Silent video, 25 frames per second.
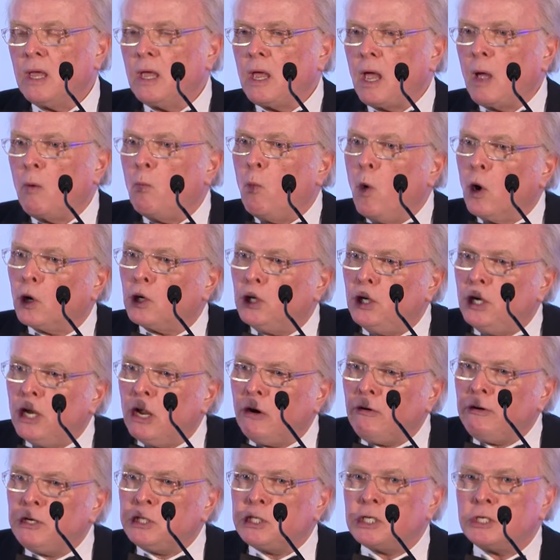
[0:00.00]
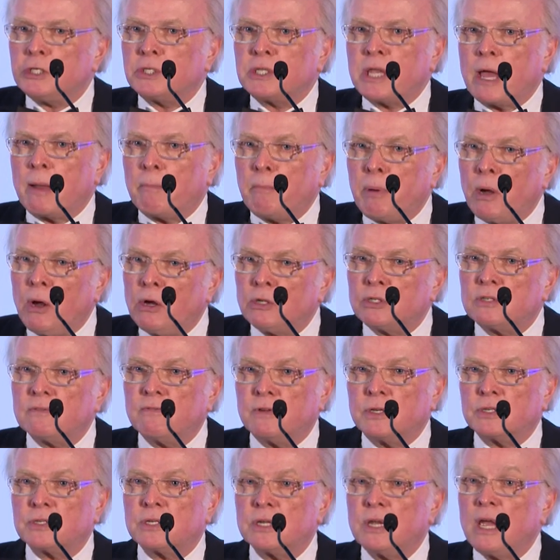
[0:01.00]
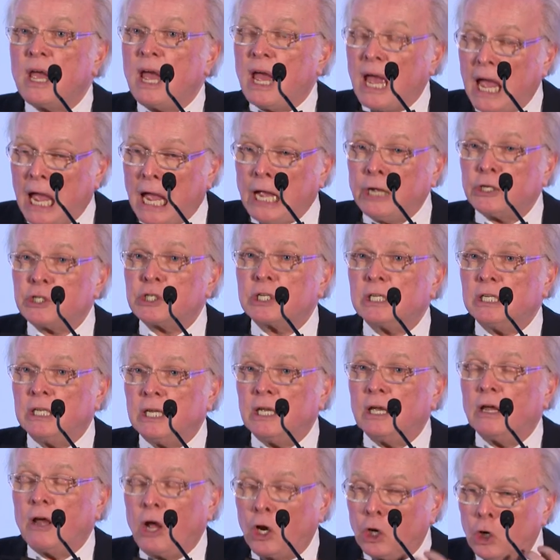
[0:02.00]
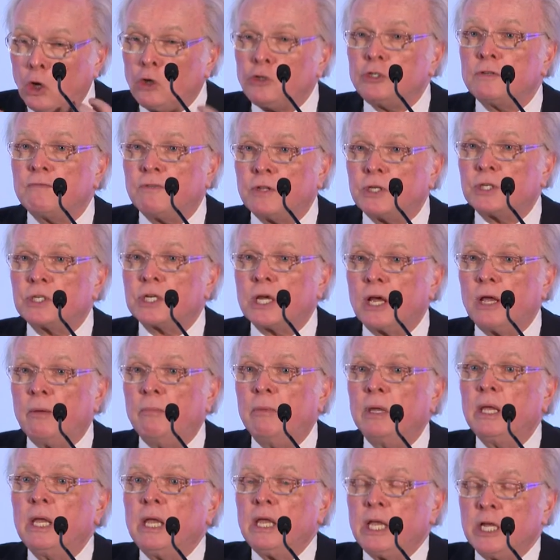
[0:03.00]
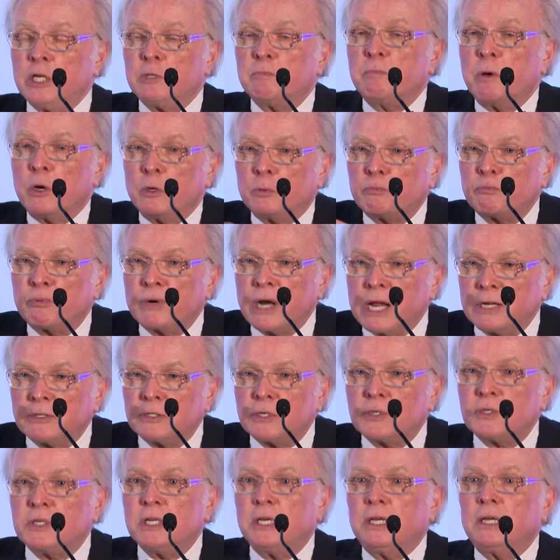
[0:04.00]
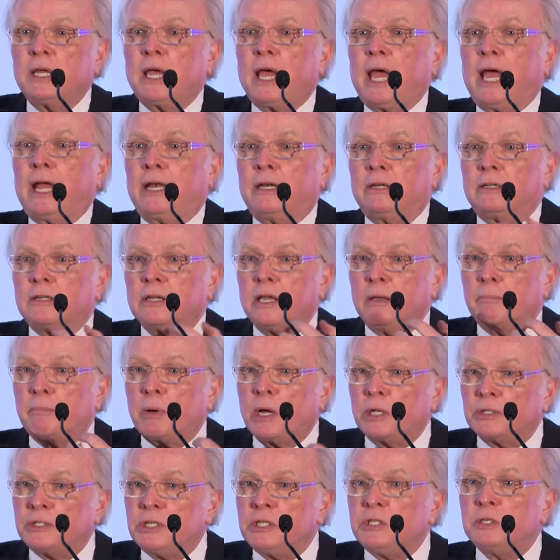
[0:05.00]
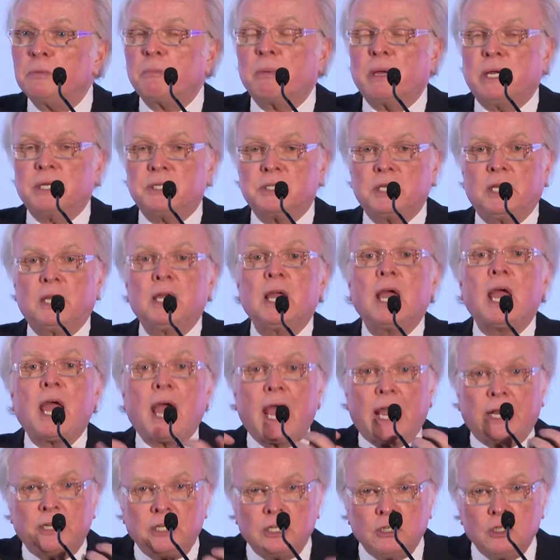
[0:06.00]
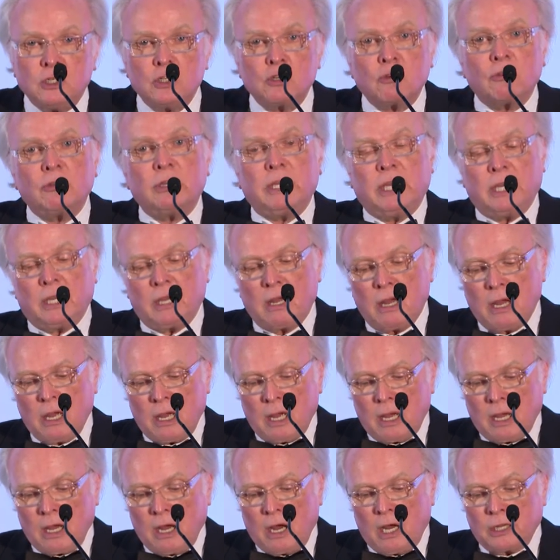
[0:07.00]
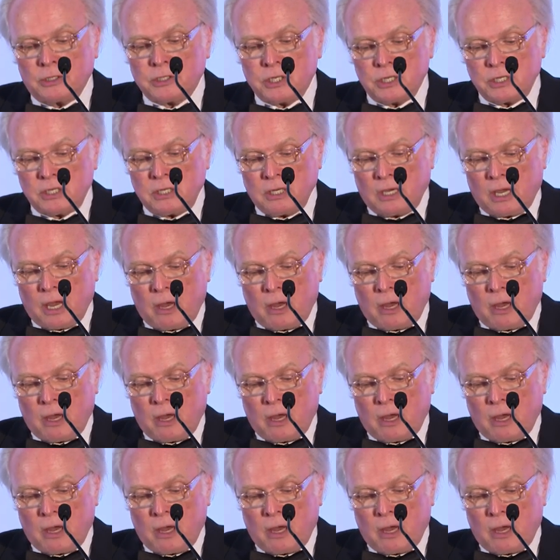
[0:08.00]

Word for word: And what nourishes that part of us, actually, a lot of the time, is both practicing and participating and enjoying artistic